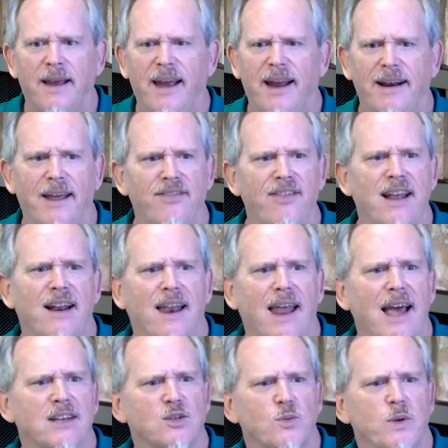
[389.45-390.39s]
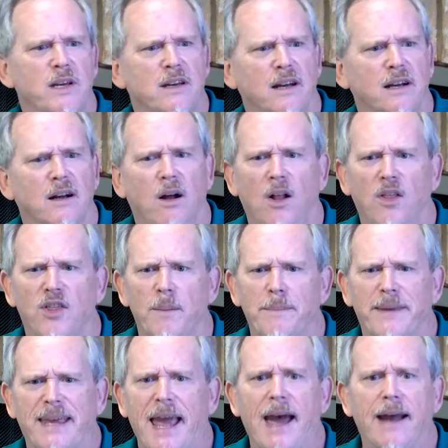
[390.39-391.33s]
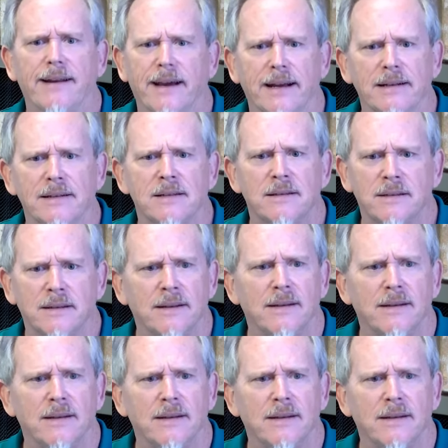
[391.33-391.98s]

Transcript: and I think last week I called them Gadites,